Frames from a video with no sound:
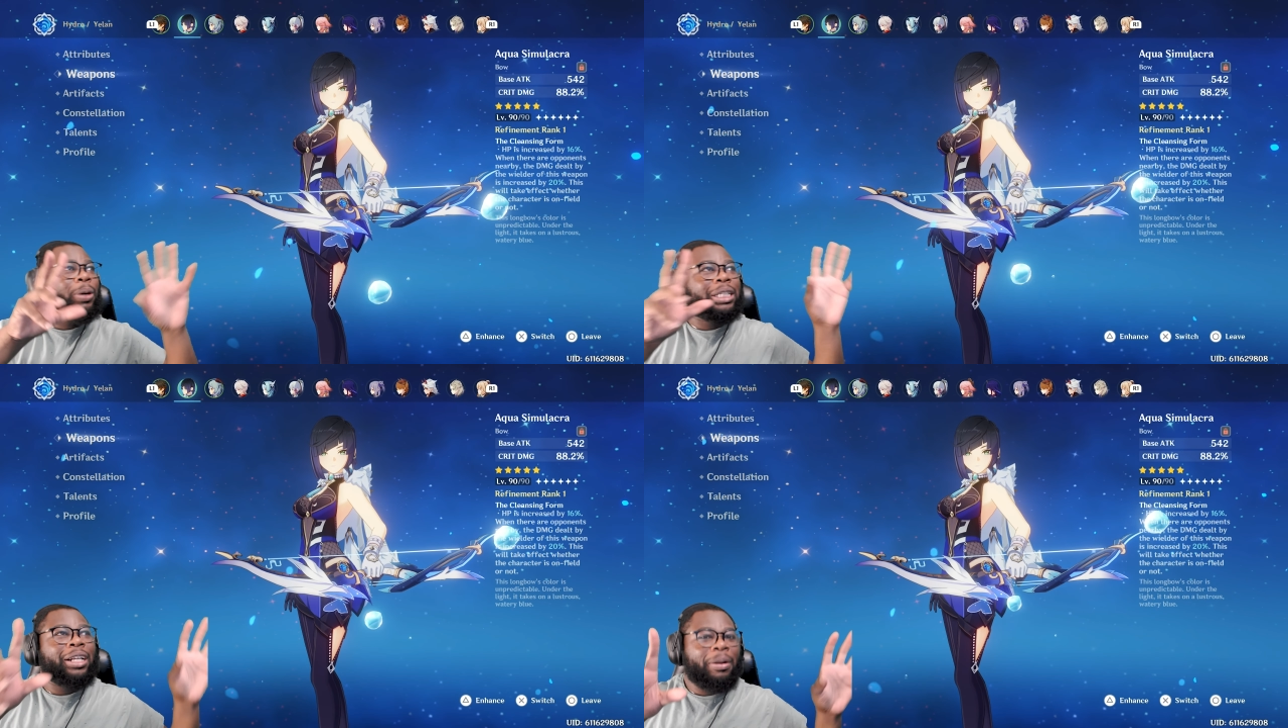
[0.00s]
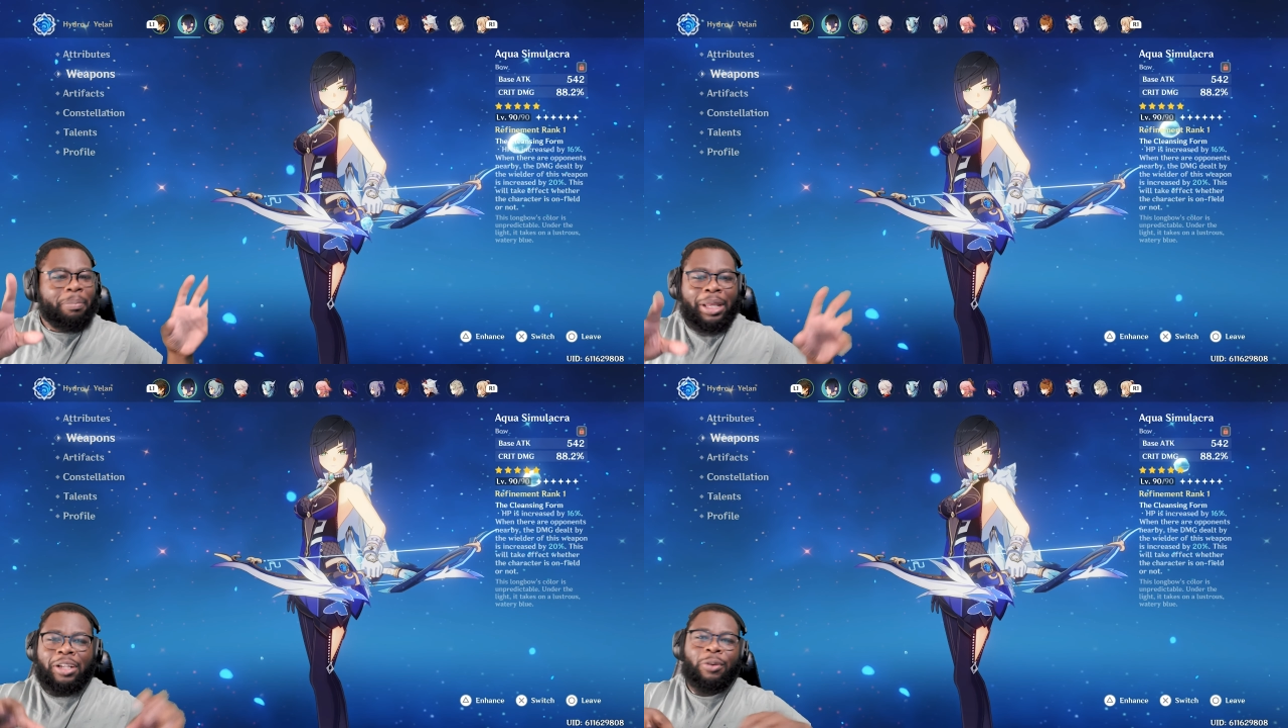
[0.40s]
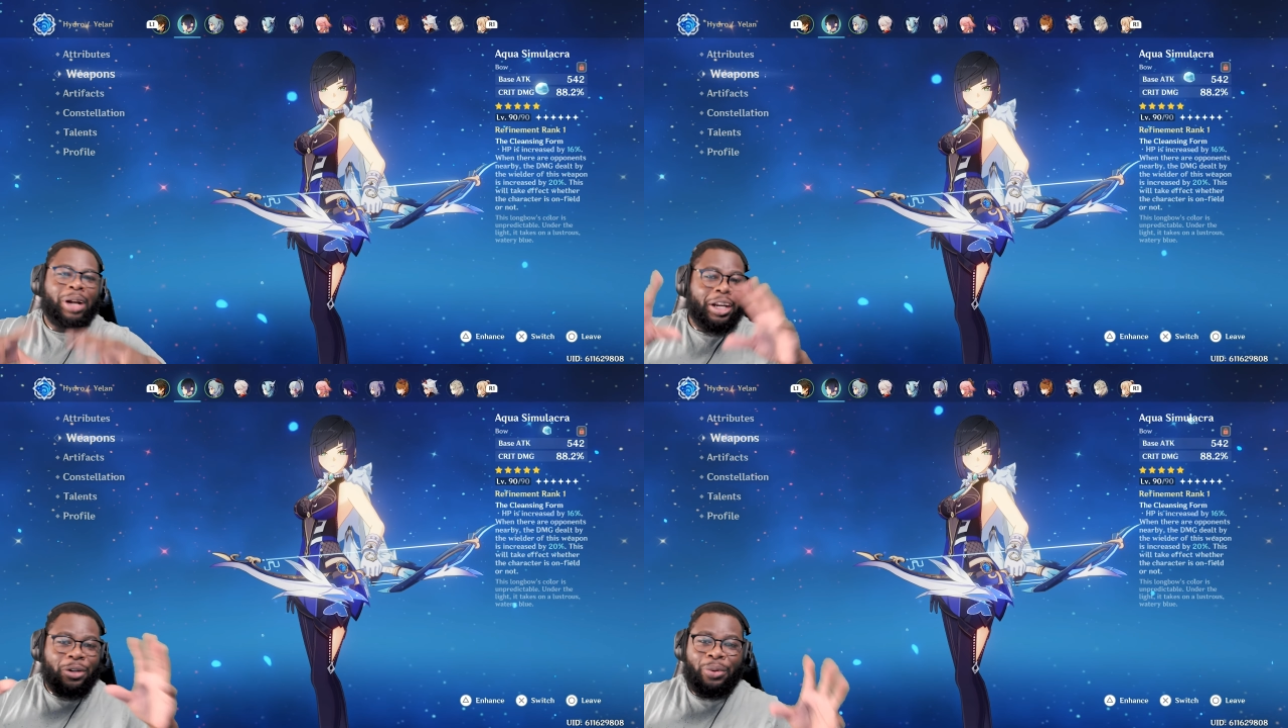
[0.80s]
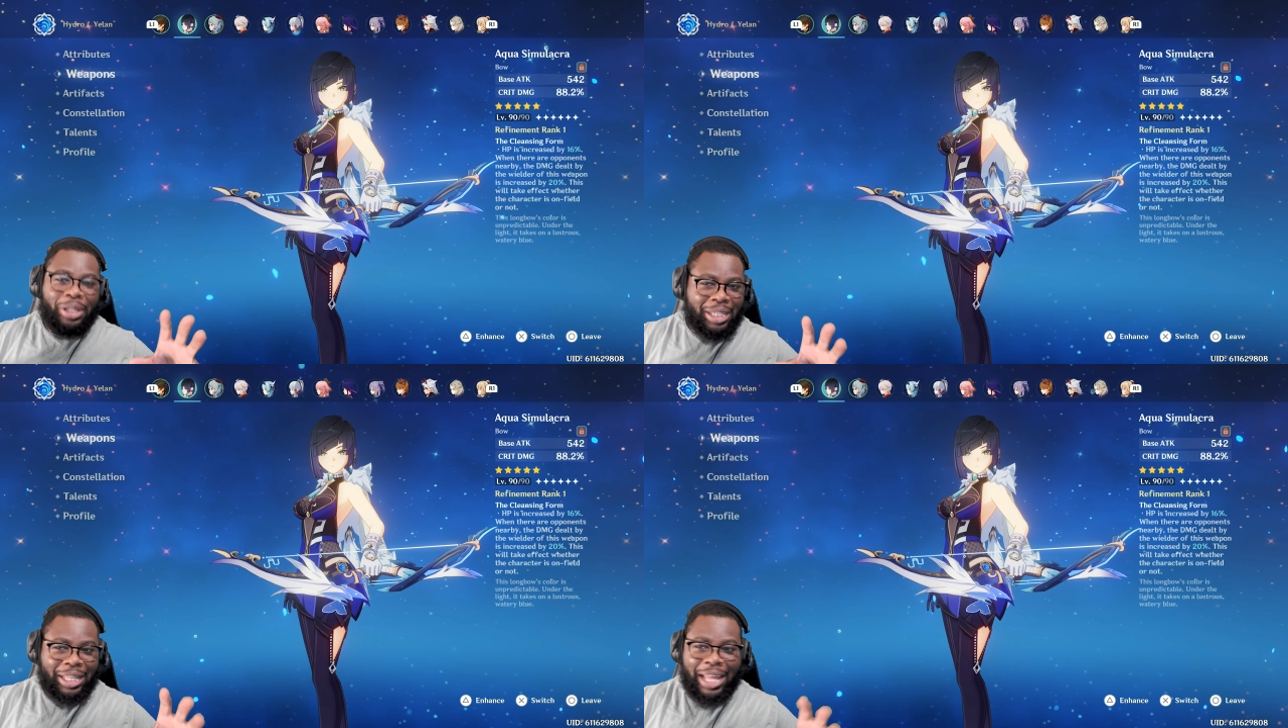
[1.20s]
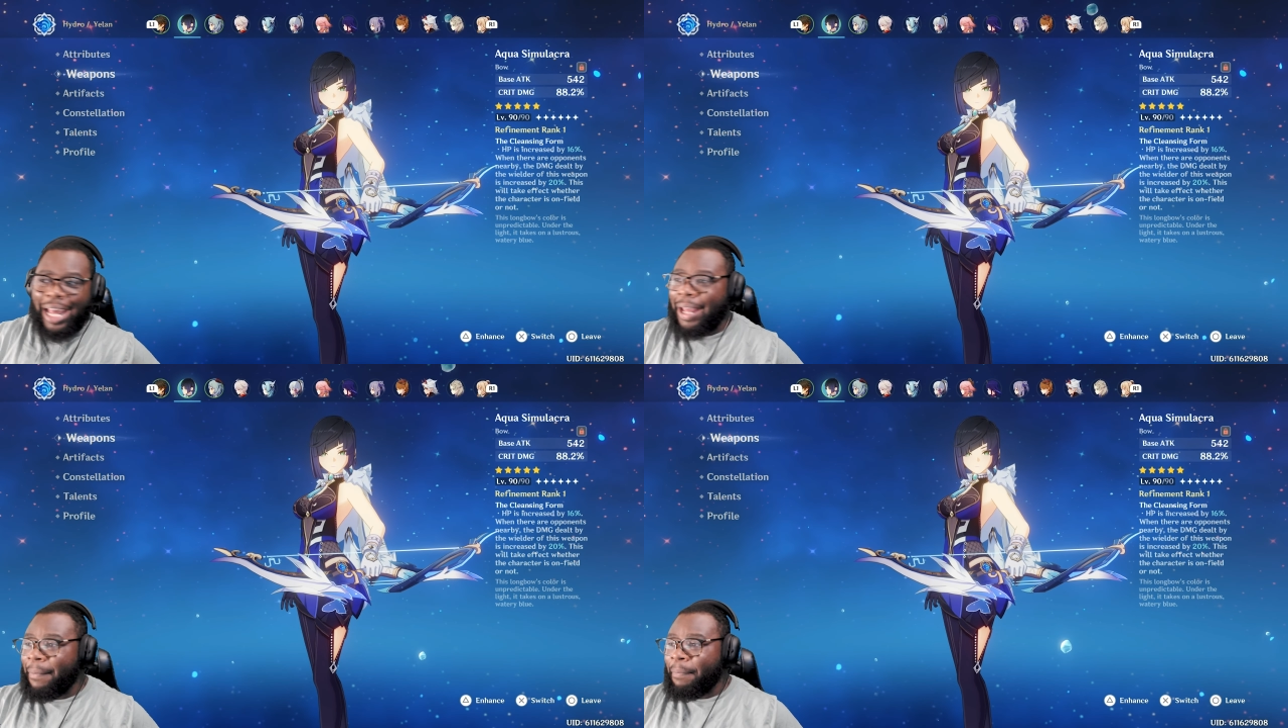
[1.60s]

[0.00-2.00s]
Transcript: into the abyss or when I do this and that,